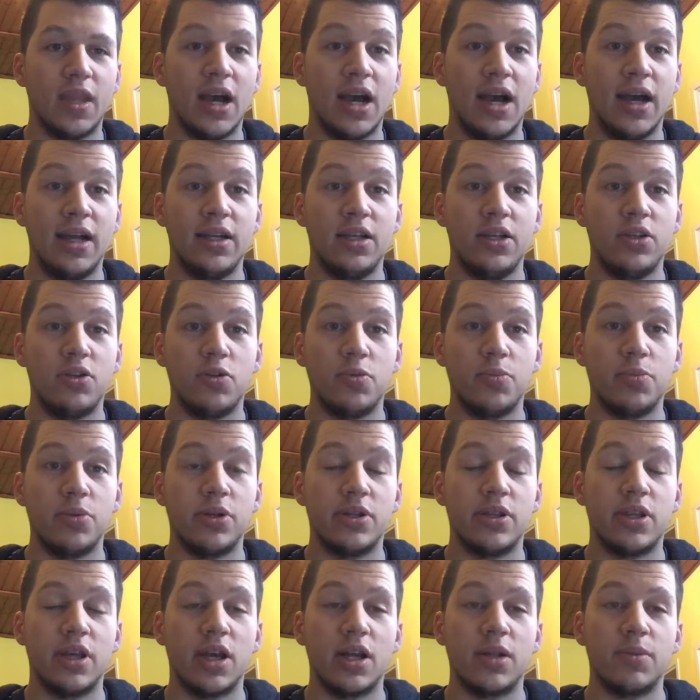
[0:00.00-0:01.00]
I need to
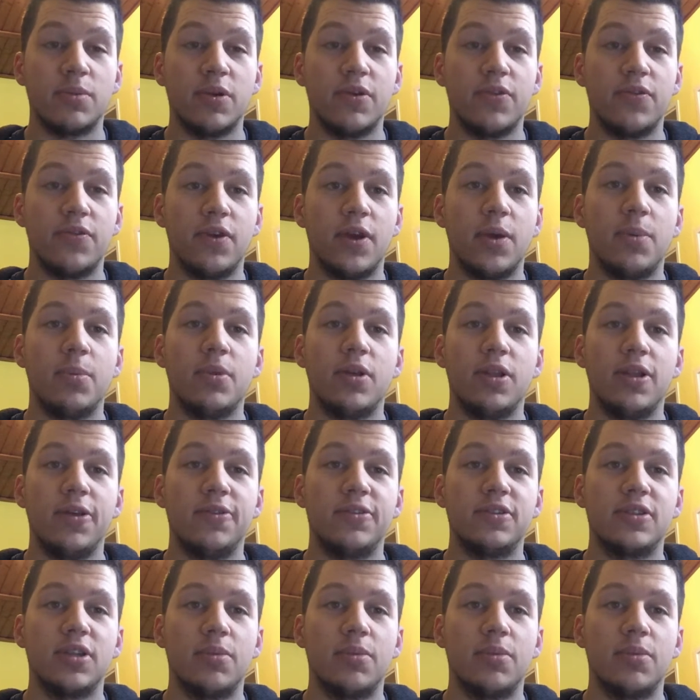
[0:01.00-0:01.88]
protect my family if